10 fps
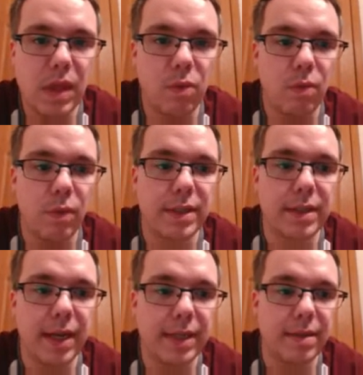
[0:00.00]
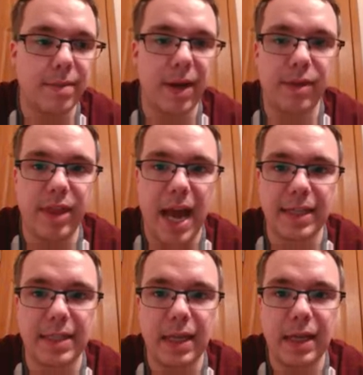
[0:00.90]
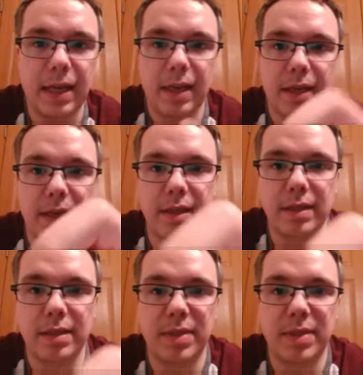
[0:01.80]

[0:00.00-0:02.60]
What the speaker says: What's nice about that is